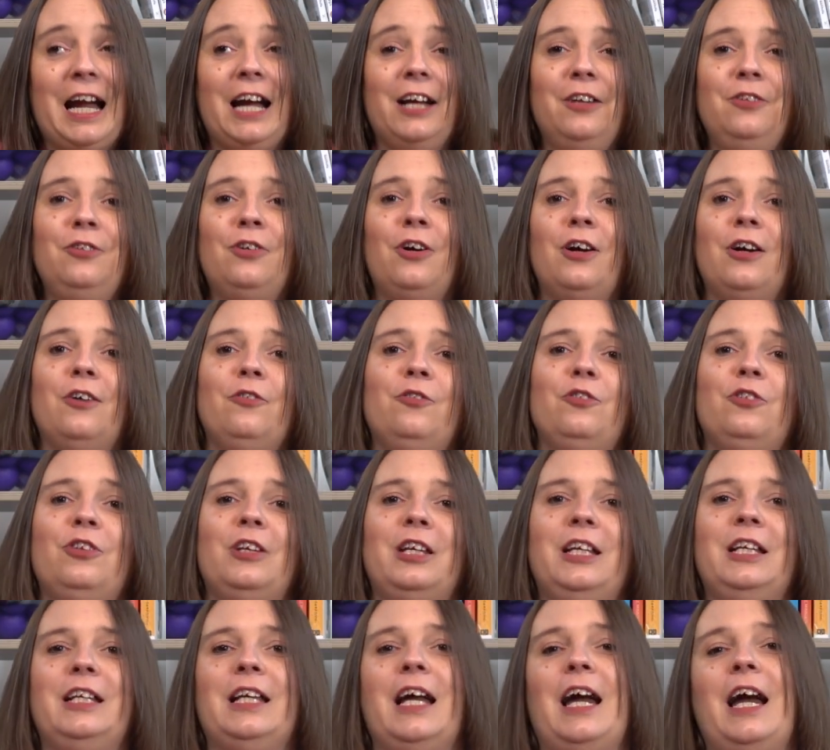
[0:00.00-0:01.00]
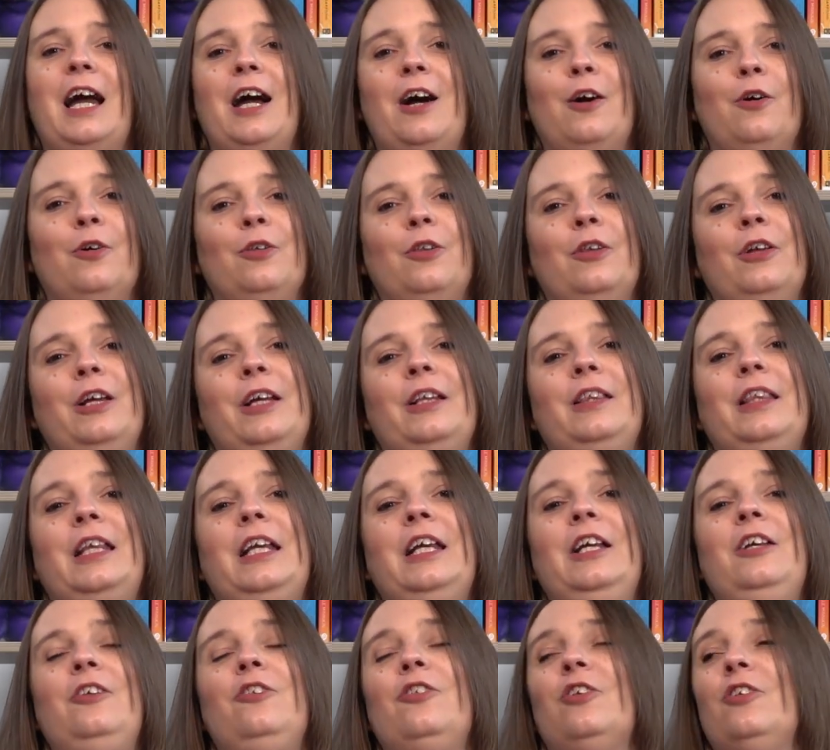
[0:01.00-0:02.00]
and I've seen how
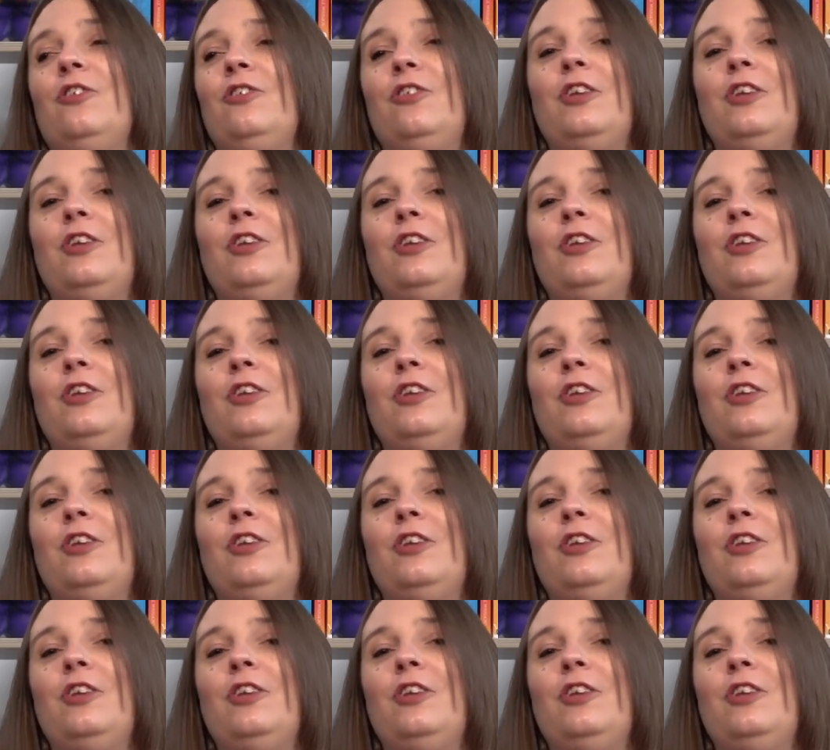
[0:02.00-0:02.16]
these